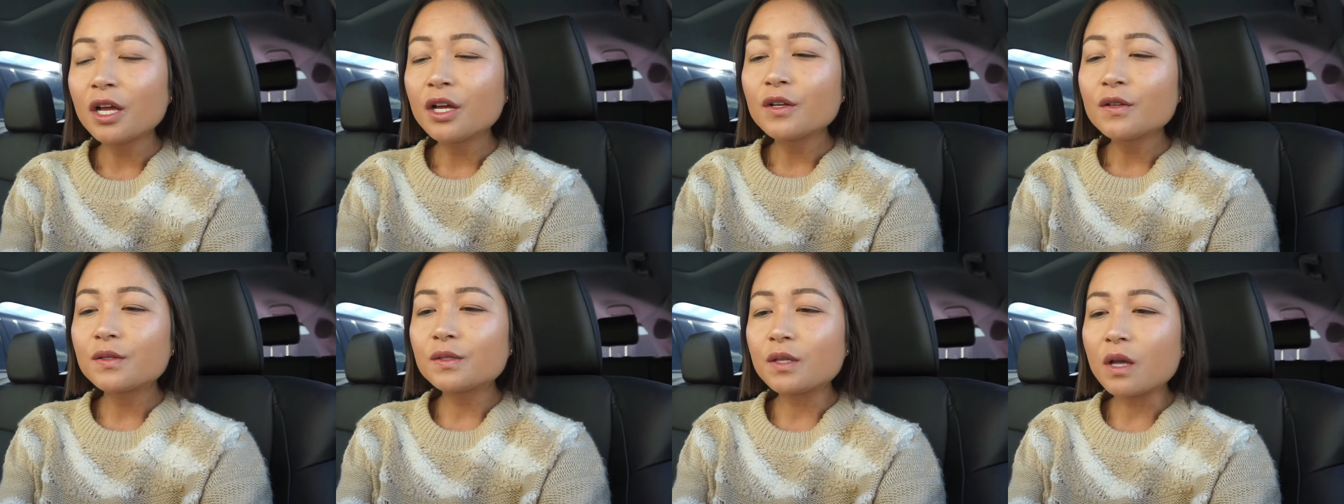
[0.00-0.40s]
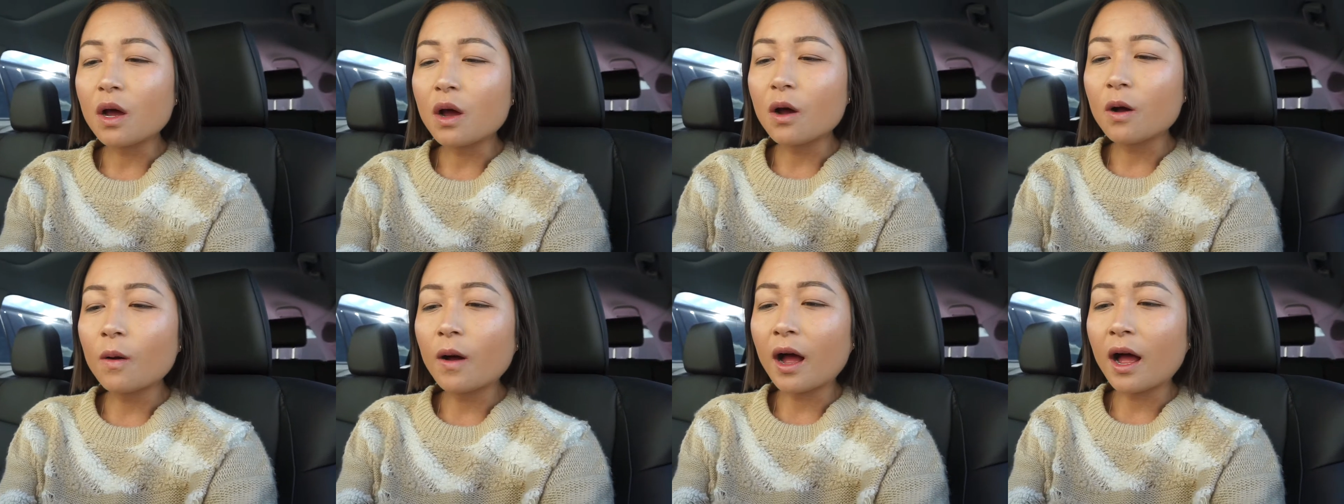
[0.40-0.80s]

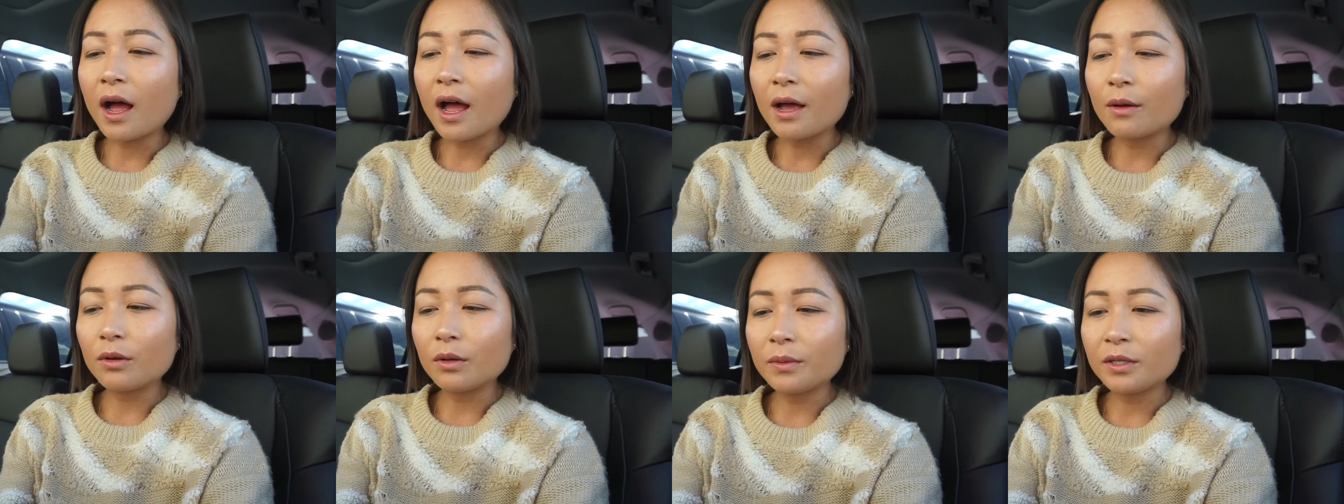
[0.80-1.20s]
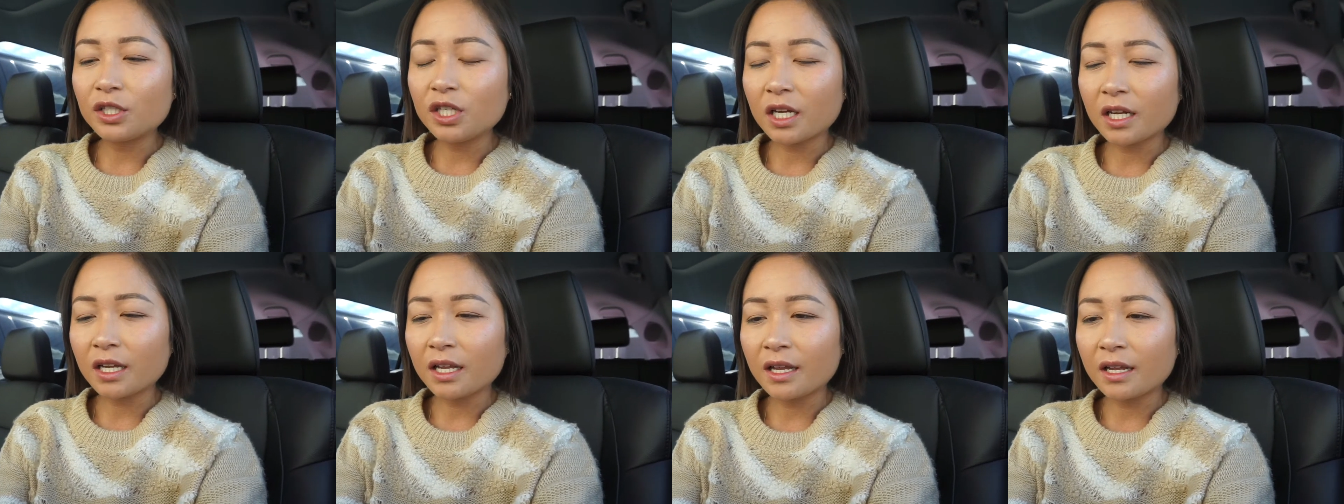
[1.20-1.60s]
So I will be
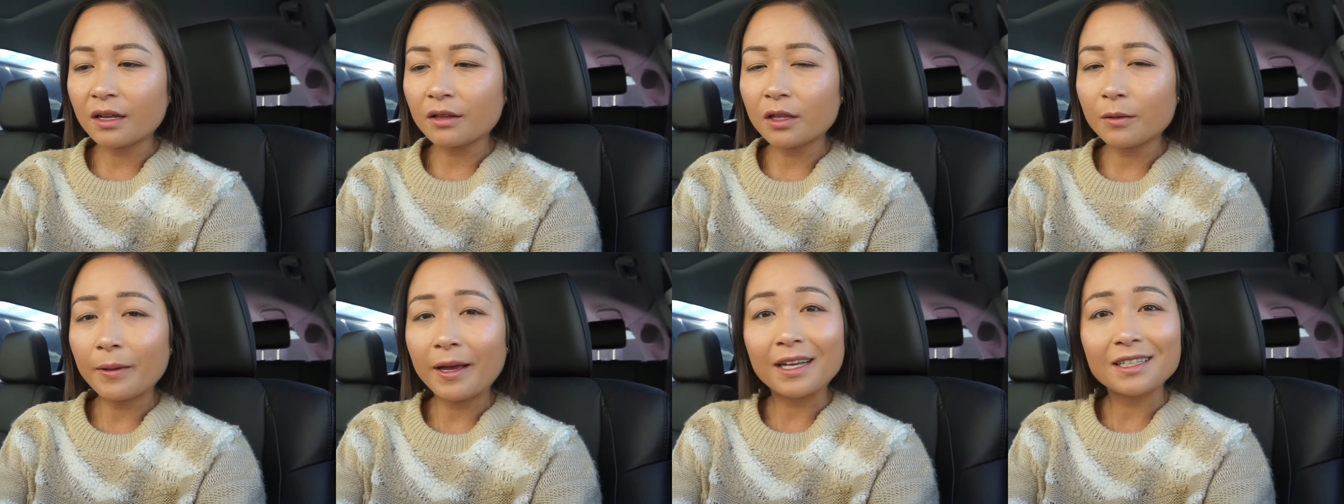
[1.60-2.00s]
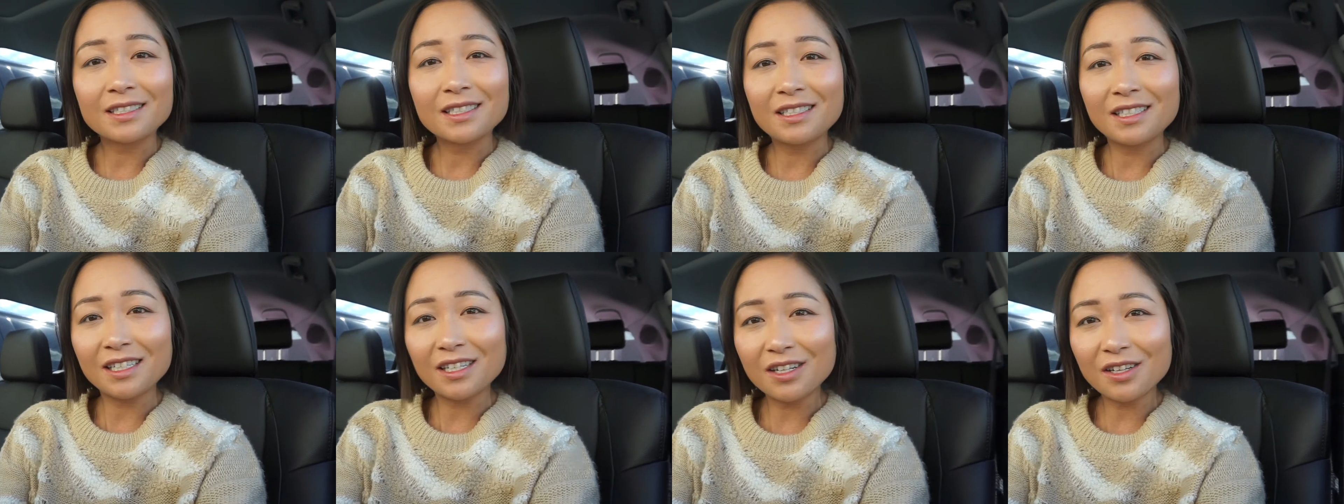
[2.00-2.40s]
checking out the
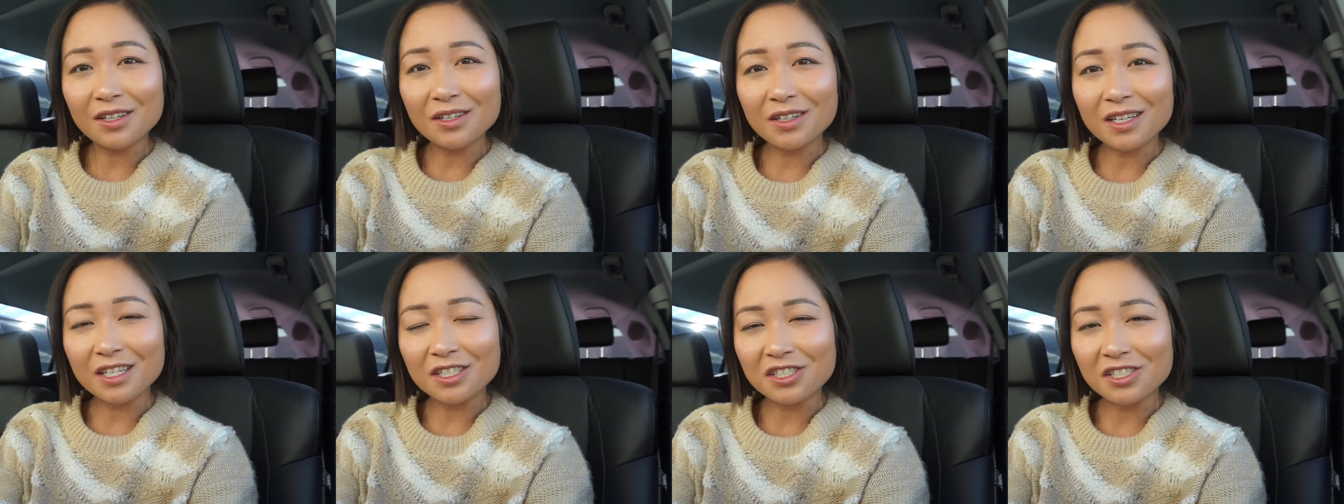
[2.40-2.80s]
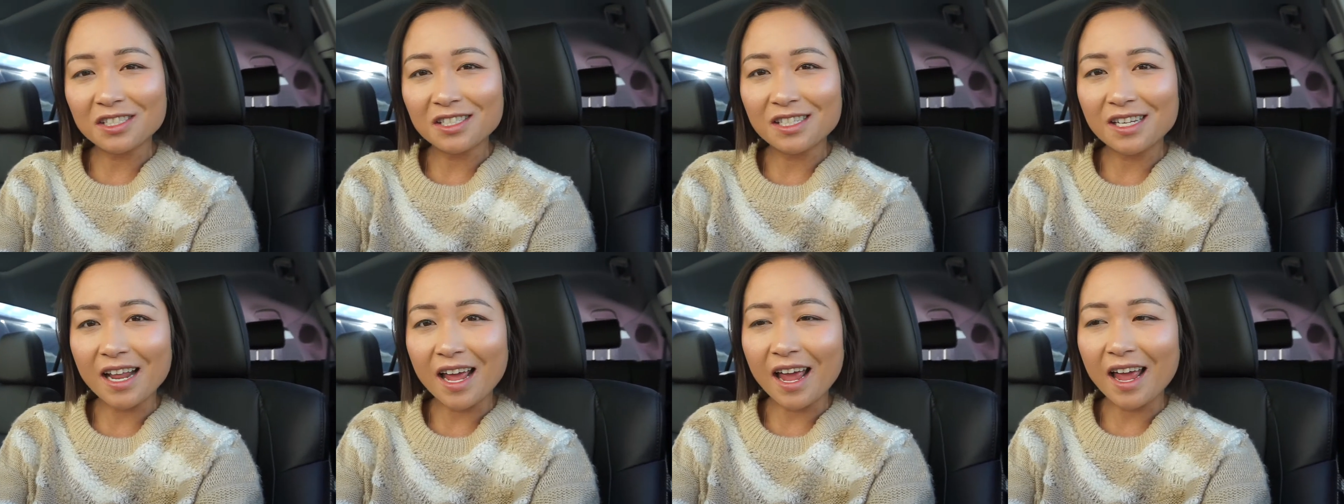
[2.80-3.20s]
Pasadena location
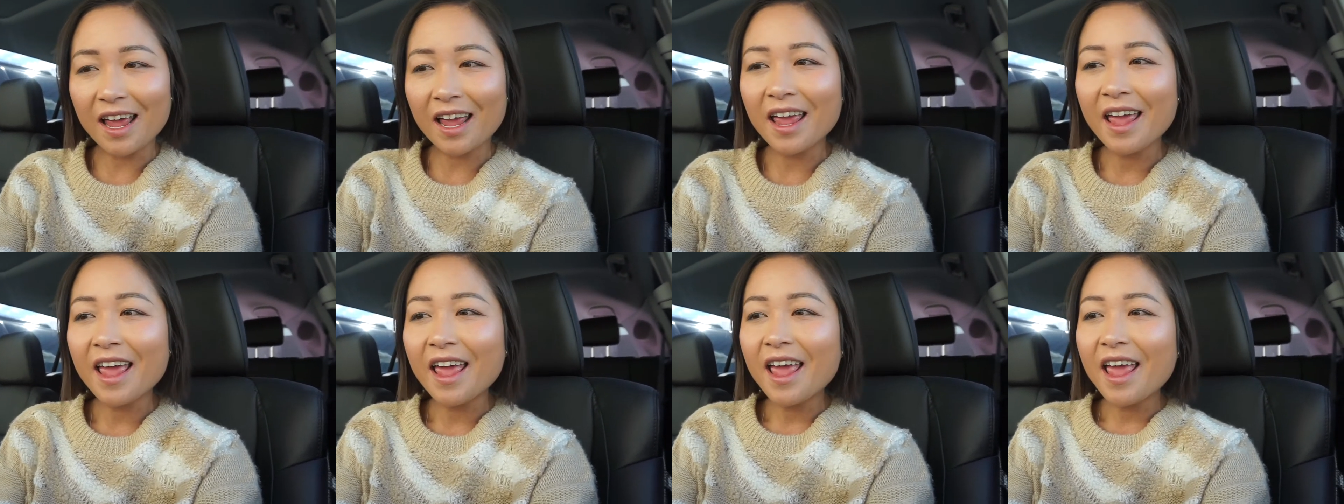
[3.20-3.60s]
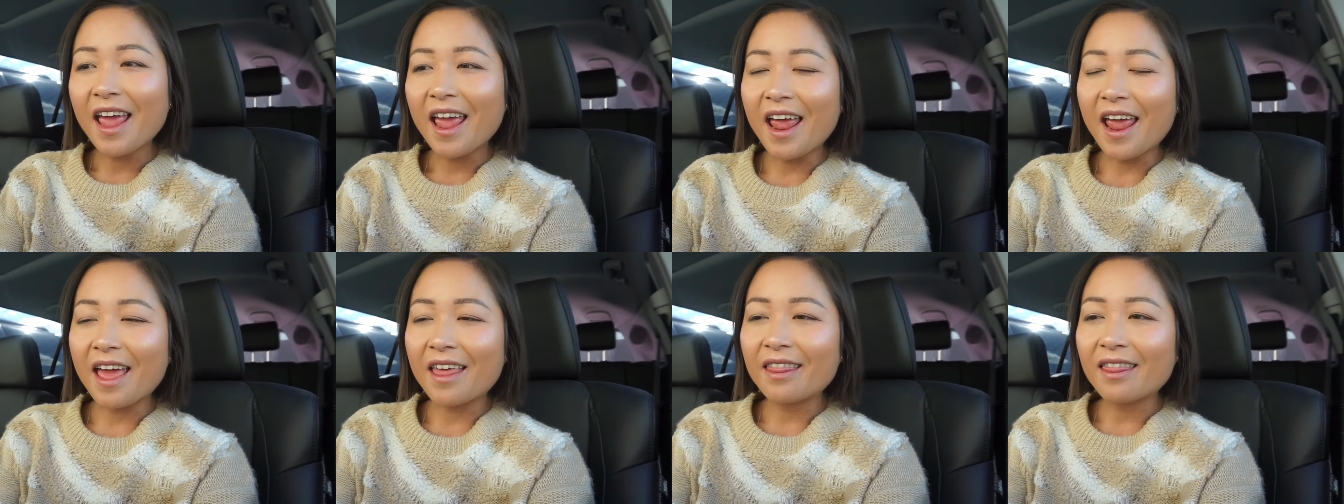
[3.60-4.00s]
today,
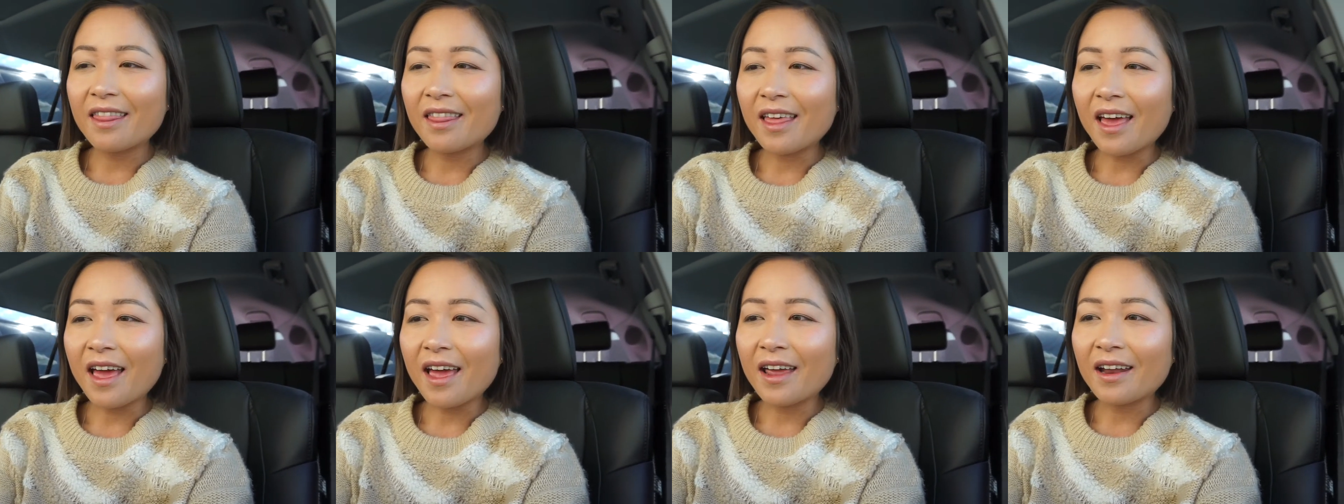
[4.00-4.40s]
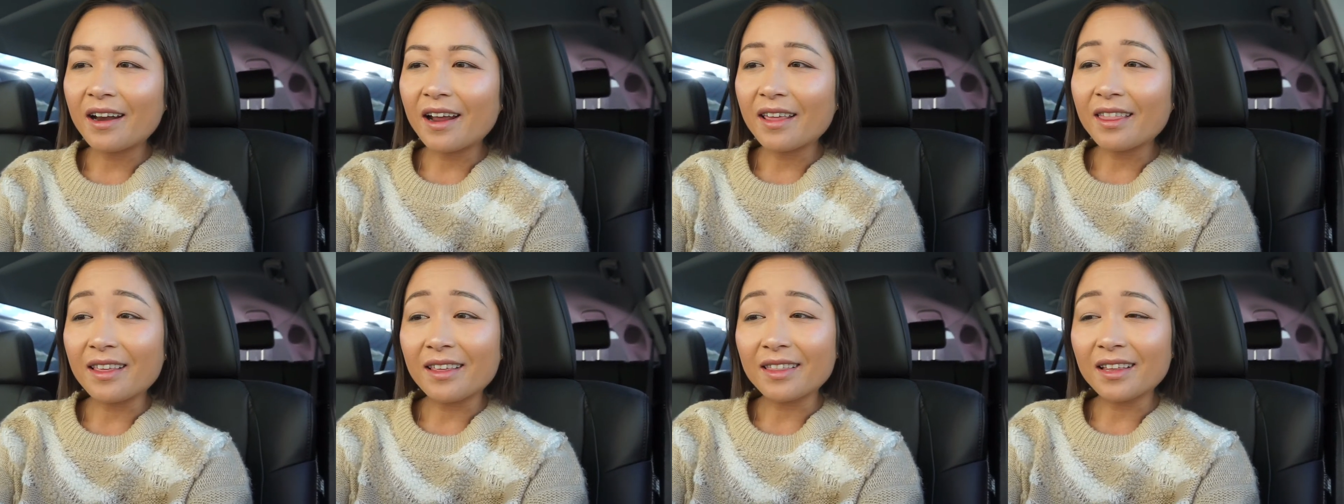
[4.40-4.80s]
and then
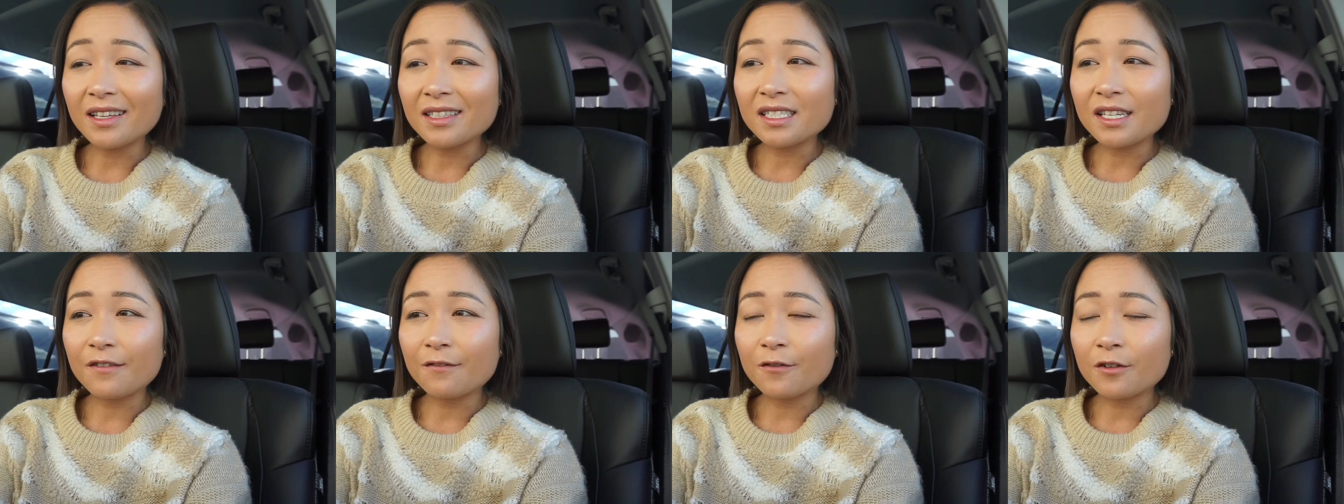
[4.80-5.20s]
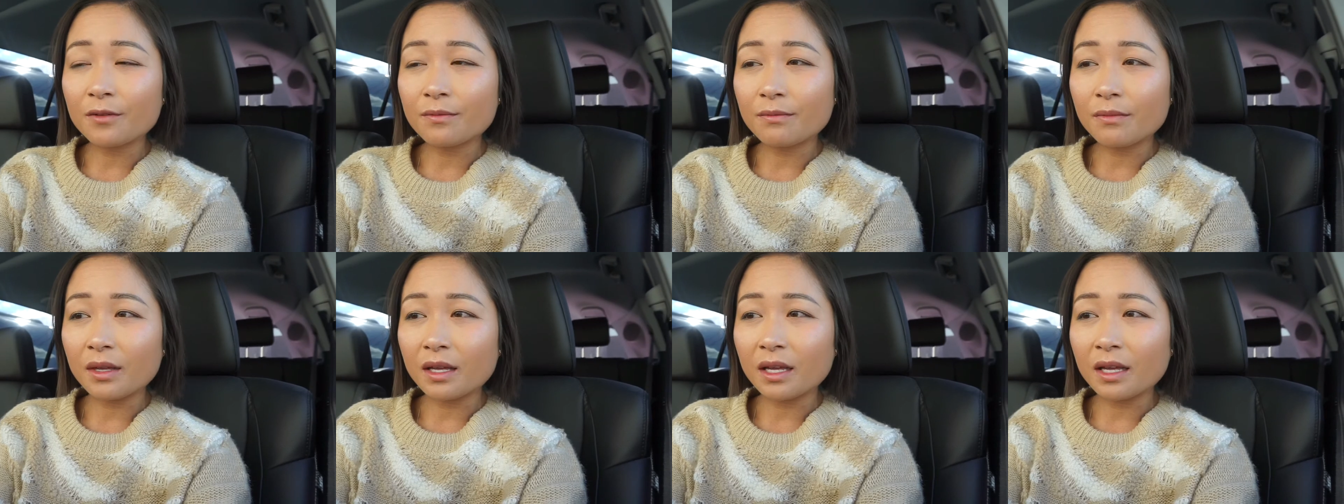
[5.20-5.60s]
I think that's it for
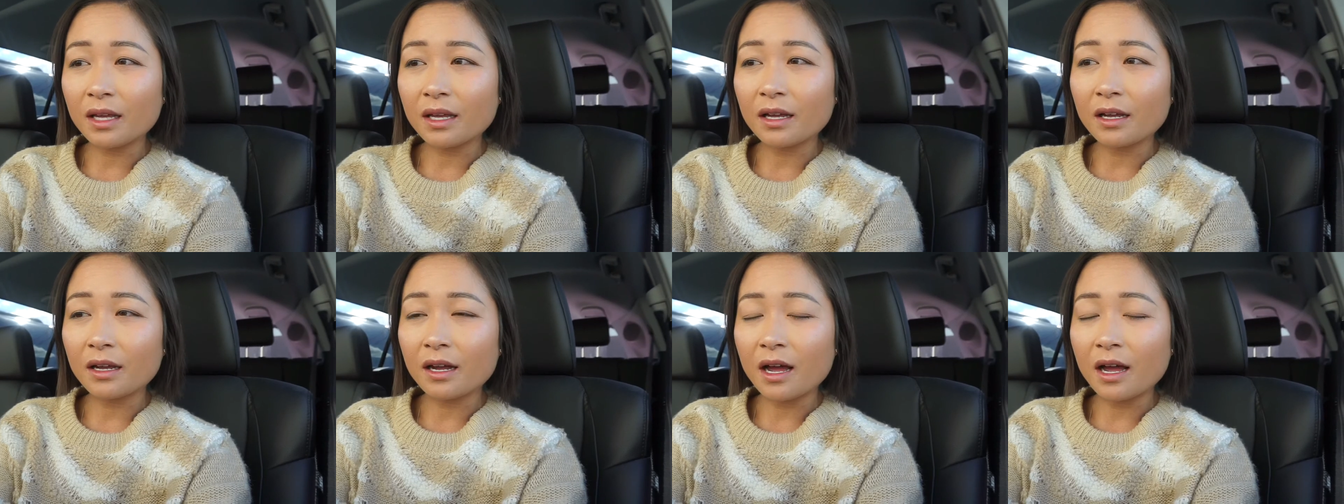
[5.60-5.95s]
me.